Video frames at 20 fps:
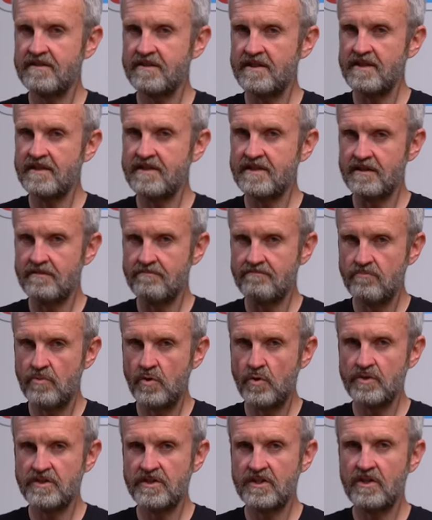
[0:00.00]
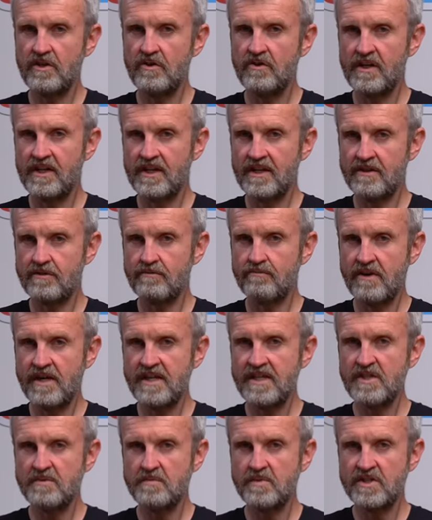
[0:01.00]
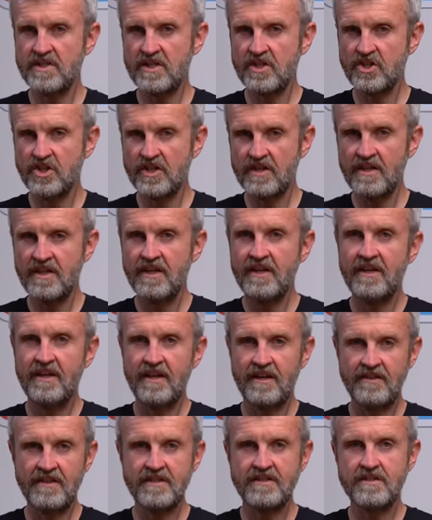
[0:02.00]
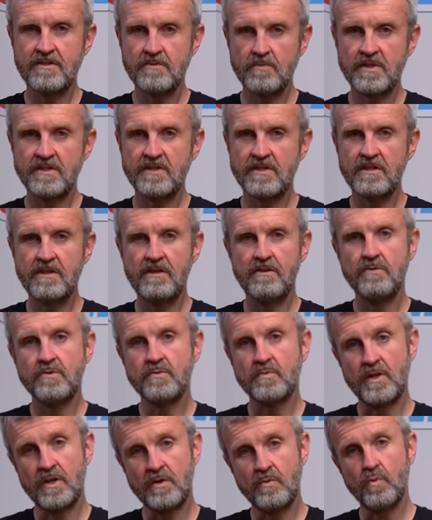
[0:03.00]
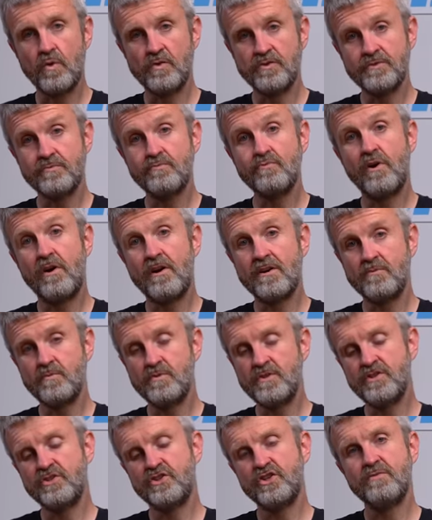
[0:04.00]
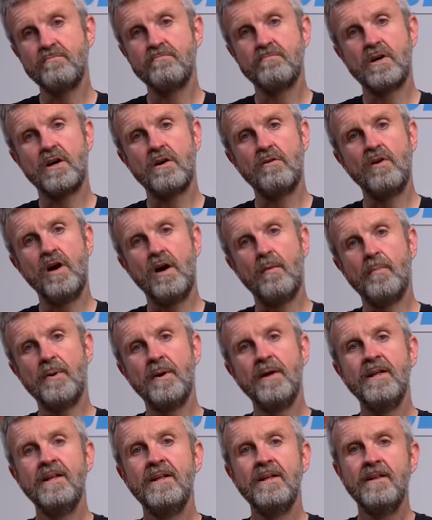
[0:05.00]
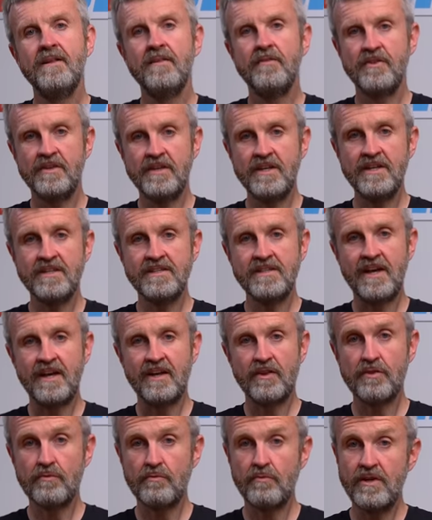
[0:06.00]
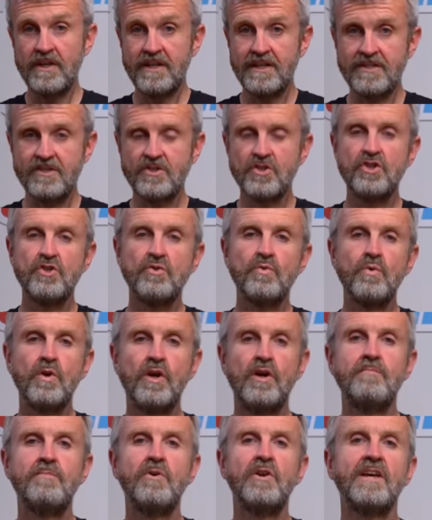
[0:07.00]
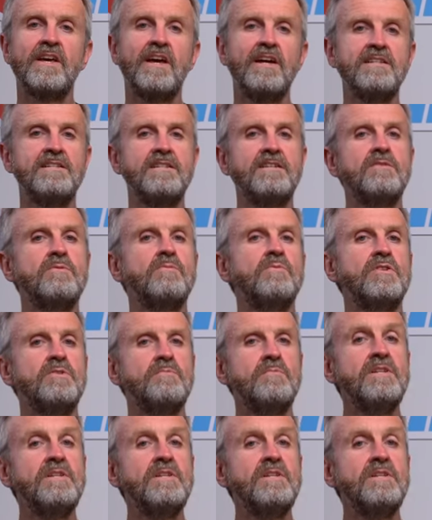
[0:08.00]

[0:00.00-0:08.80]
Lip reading: seats it more securely in the raised position, and this is the one to use when you want to ride with the chin bar up. The Neotec 3 is dual homologated, which